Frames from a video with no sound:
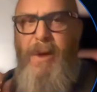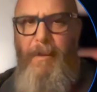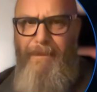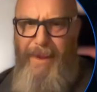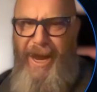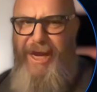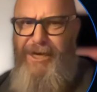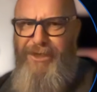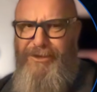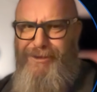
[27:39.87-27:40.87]
by
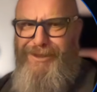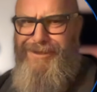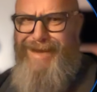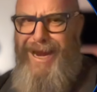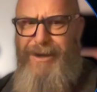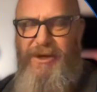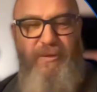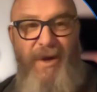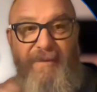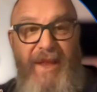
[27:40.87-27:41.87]
industry standards,
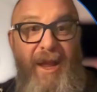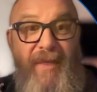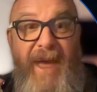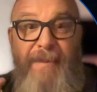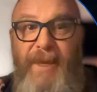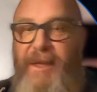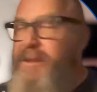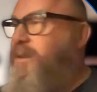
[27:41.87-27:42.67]
whatever the hell that means.